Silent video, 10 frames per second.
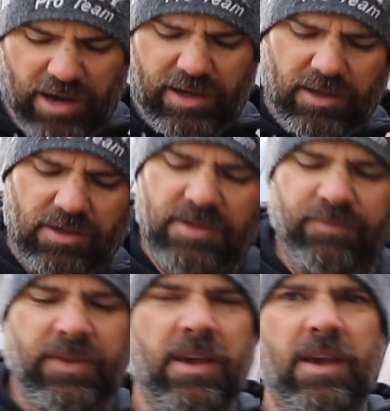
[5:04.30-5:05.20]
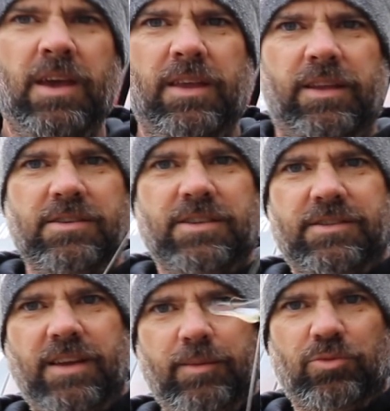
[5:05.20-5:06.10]
colors. There's a
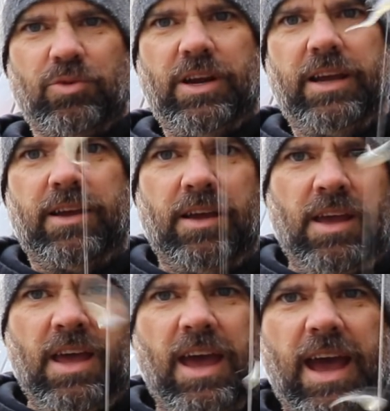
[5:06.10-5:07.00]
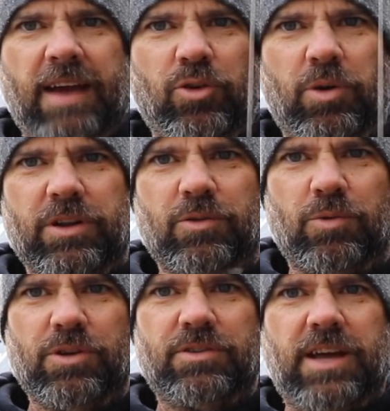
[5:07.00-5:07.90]
double rig. Everyone in the
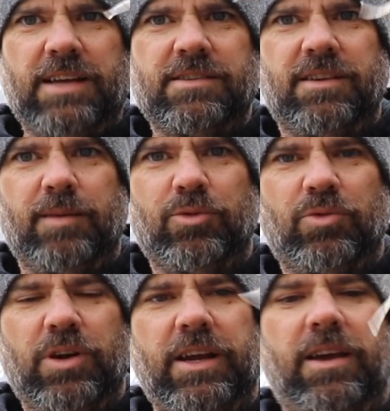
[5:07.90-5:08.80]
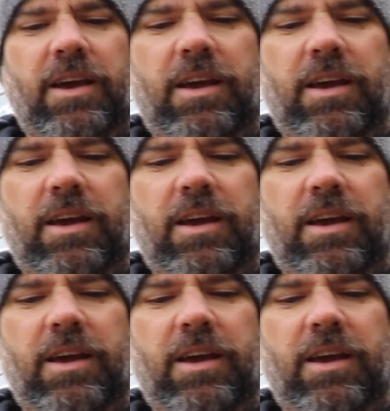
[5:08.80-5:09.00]
world ties a double rig.